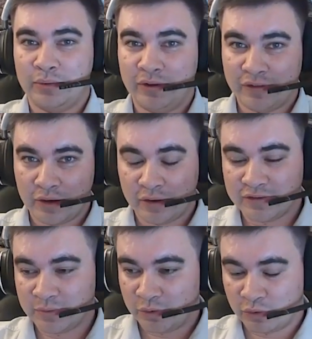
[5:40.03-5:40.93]
if
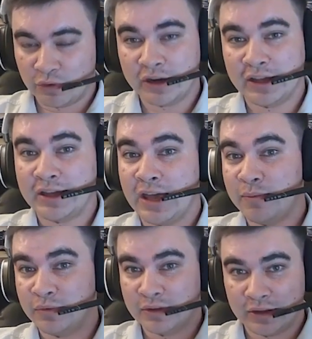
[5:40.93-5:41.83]
someone were running a
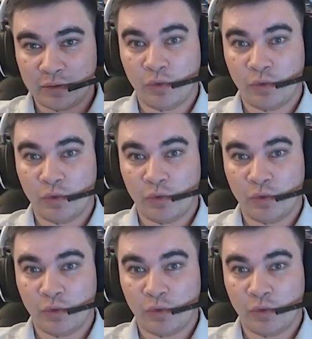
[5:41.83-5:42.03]
game, I